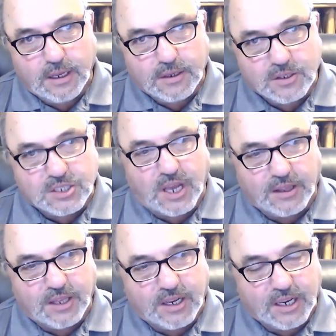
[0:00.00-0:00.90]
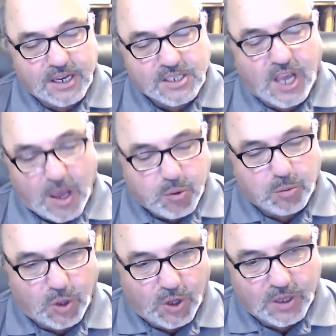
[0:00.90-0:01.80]
said that it is
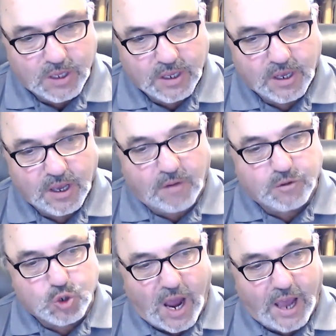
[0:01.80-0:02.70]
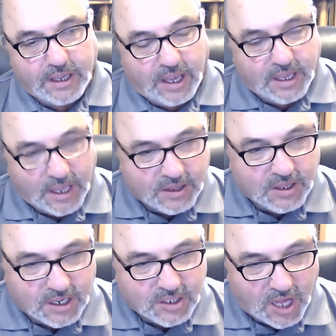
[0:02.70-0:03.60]
capable of tracking in
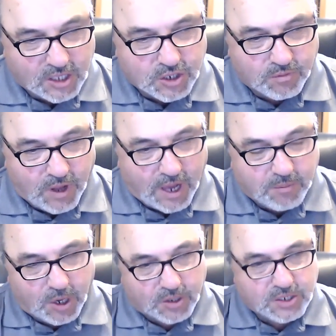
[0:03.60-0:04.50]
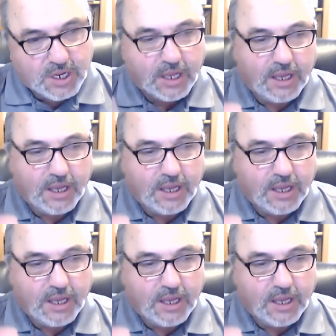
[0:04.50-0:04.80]
the intelligent flight modes.